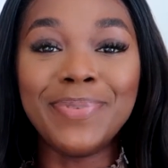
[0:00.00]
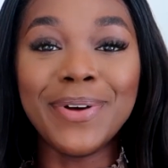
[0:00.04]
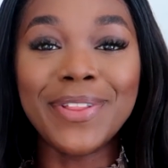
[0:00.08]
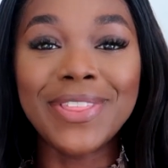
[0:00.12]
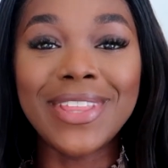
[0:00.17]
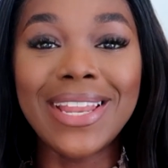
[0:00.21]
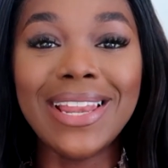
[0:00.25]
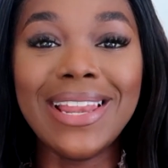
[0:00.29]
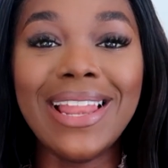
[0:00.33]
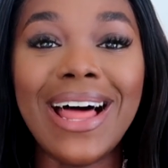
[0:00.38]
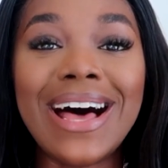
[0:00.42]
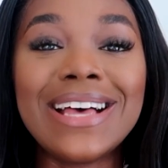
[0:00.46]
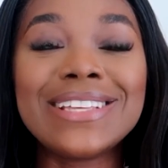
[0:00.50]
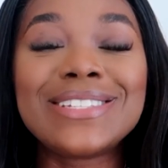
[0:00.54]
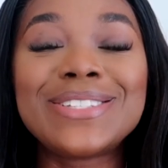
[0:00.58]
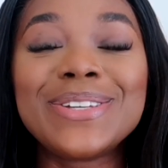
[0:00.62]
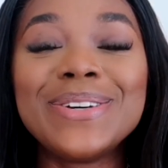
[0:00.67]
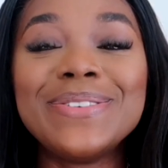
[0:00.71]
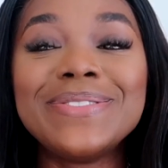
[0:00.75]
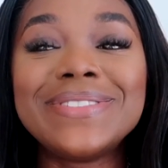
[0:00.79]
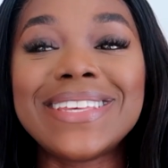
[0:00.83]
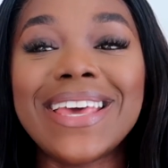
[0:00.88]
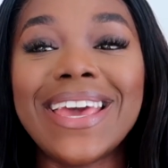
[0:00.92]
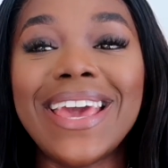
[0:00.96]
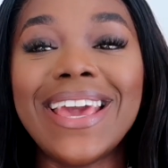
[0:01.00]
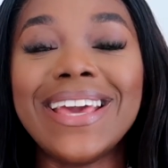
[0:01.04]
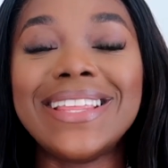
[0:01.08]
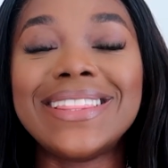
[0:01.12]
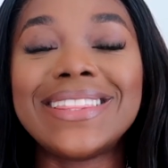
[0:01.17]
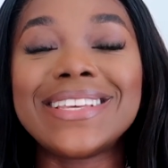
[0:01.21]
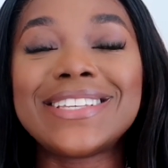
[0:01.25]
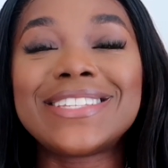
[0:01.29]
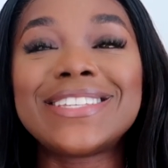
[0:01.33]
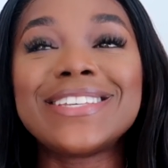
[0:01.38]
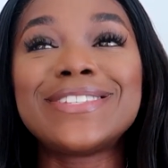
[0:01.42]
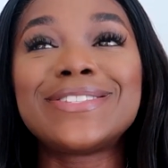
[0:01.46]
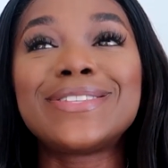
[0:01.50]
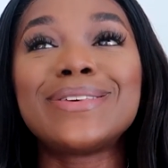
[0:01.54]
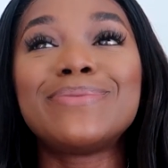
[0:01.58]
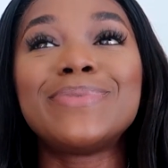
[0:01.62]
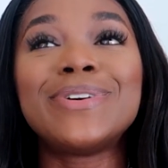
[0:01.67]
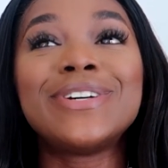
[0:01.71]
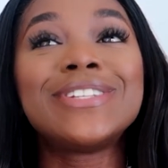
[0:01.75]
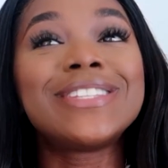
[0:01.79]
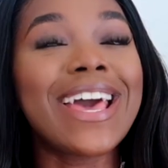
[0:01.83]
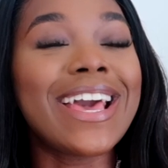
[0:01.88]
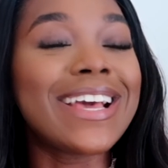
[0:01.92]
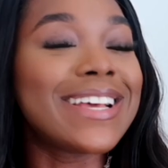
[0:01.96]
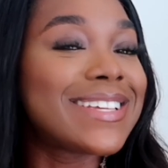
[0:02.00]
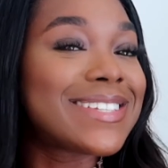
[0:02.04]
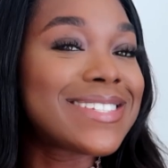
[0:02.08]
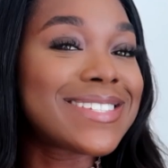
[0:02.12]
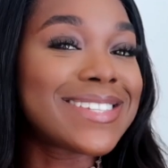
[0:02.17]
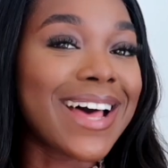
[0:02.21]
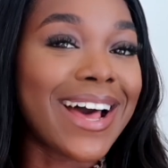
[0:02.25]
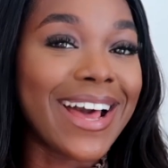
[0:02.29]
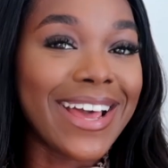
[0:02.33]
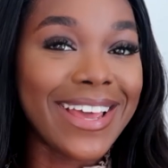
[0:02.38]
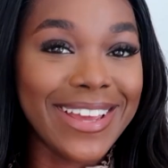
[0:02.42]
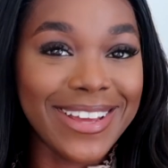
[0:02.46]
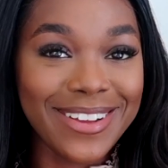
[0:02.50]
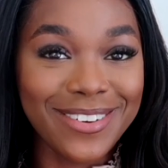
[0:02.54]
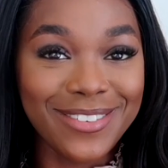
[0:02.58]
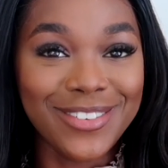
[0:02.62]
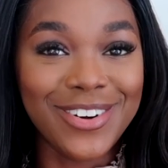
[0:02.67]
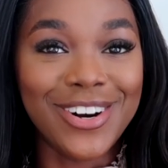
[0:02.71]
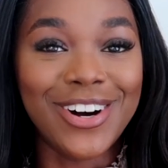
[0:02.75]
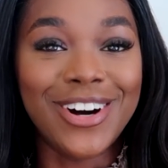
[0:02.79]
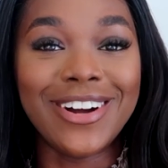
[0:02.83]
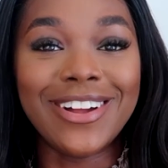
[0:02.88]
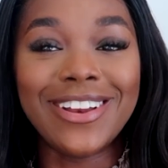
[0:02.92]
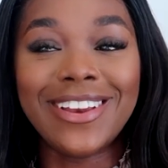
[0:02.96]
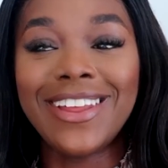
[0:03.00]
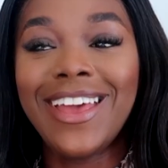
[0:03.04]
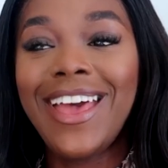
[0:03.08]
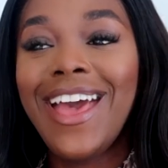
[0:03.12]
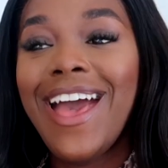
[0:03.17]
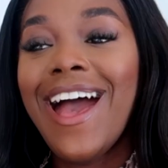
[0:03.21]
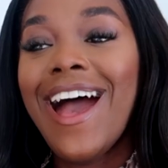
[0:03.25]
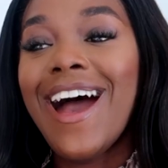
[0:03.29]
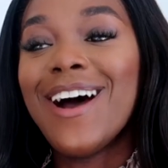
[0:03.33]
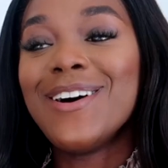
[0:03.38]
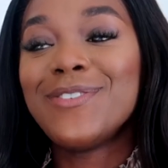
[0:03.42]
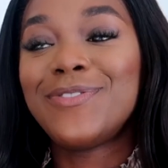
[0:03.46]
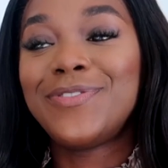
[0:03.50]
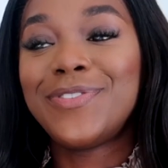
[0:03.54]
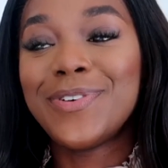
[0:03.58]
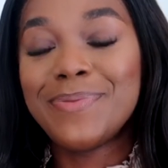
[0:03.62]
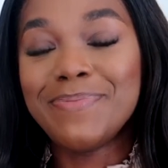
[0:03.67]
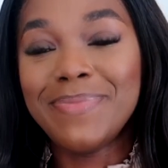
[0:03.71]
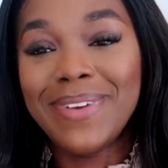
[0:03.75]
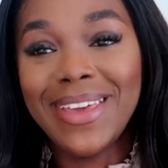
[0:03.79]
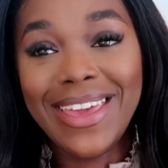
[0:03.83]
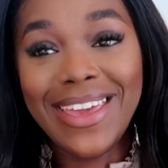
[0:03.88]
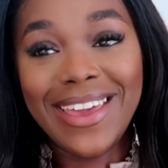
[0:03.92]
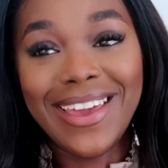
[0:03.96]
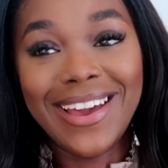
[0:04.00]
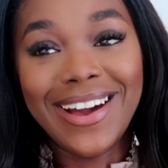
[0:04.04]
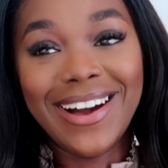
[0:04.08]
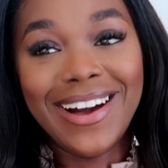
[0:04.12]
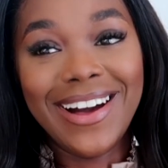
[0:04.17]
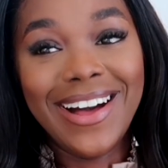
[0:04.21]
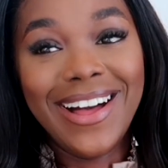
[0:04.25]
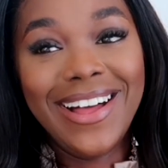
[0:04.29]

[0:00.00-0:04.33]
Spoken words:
but the last update, this is the most exciting one for me.